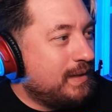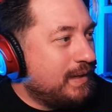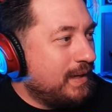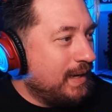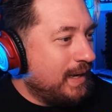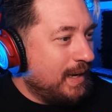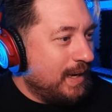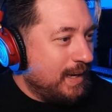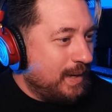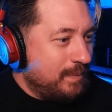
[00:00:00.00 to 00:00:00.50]

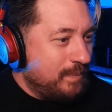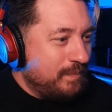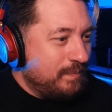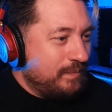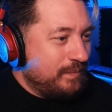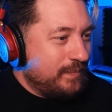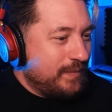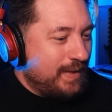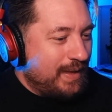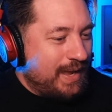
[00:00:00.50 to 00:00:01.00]
And
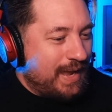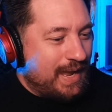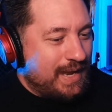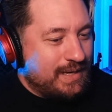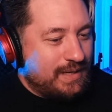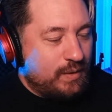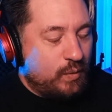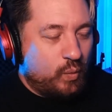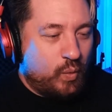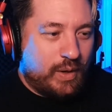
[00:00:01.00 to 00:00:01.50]

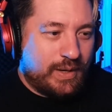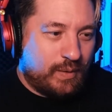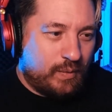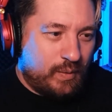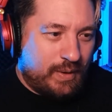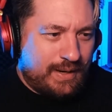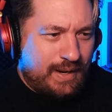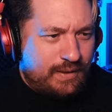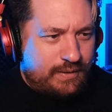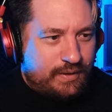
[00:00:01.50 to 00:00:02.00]

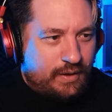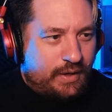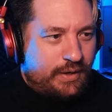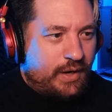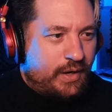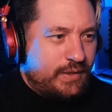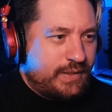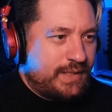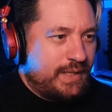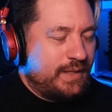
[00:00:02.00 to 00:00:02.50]
another thing I
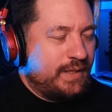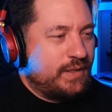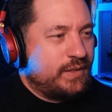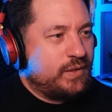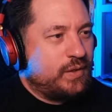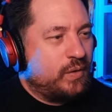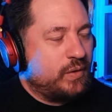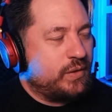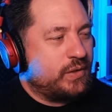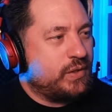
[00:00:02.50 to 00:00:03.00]
noticed in this
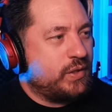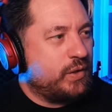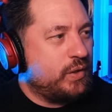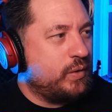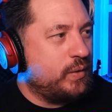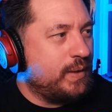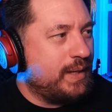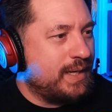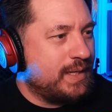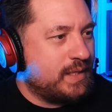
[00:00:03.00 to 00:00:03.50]
song too
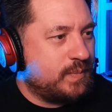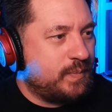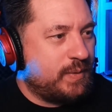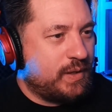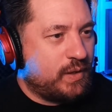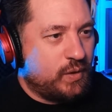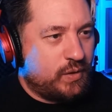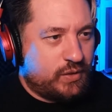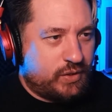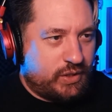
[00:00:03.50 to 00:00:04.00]
is
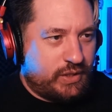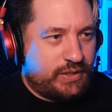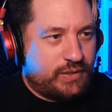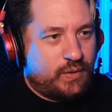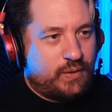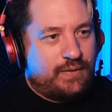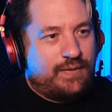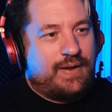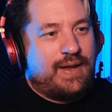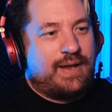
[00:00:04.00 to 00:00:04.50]
because she
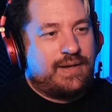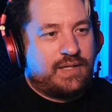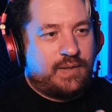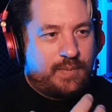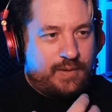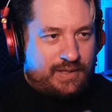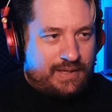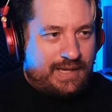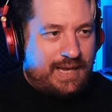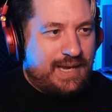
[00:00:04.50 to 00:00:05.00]
sort of
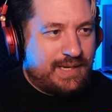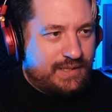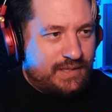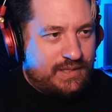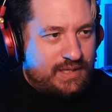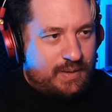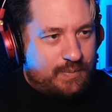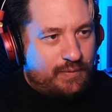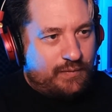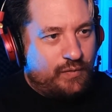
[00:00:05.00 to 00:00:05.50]
typically has a
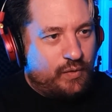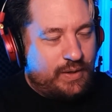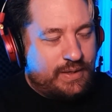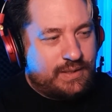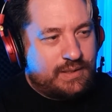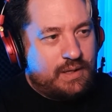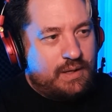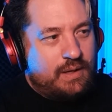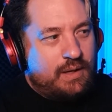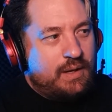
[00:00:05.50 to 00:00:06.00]
deeper
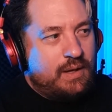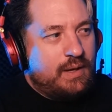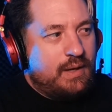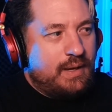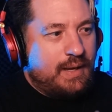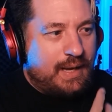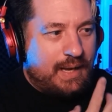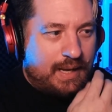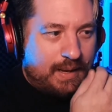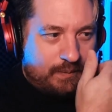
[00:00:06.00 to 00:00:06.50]
voice,
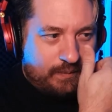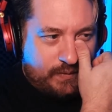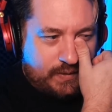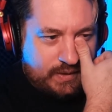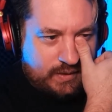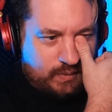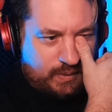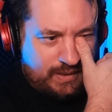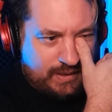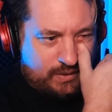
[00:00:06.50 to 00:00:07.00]

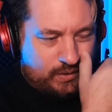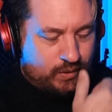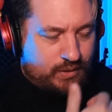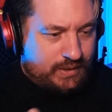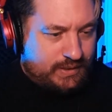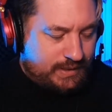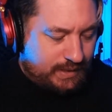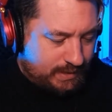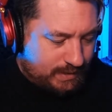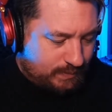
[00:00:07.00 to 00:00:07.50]
this one sort of
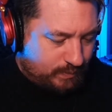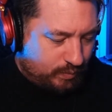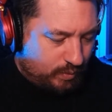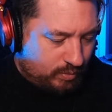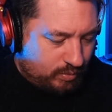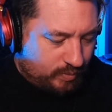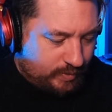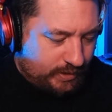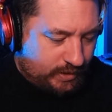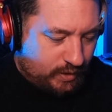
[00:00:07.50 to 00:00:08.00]
sits
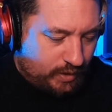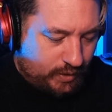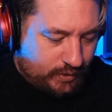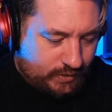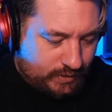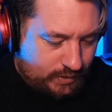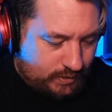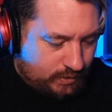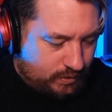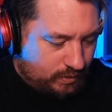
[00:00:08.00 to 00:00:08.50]
probably
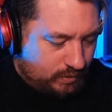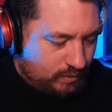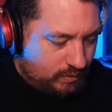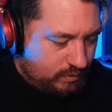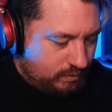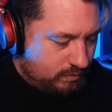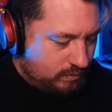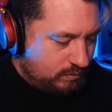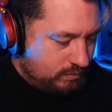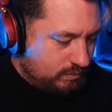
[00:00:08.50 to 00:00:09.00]
closer
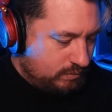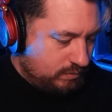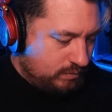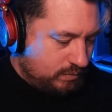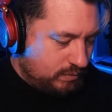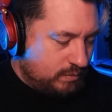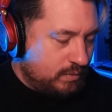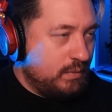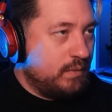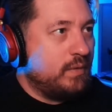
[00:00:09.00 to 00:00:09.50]
to
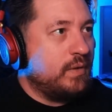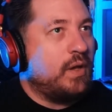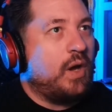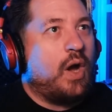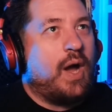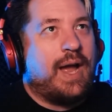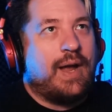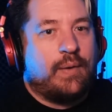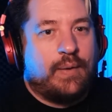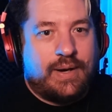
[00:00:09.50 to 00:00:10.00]
the
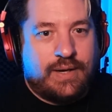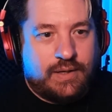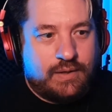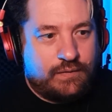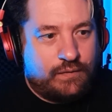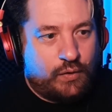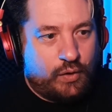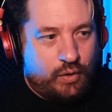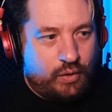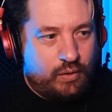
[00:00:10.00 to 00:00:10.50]
higher end
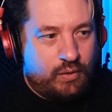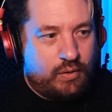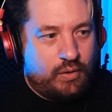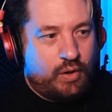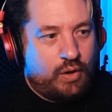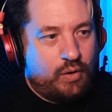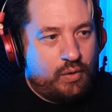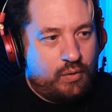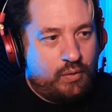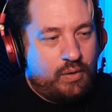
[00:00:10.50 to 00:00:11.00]
of
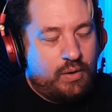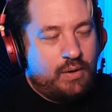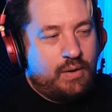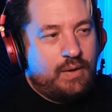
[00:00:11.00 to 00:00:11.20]
her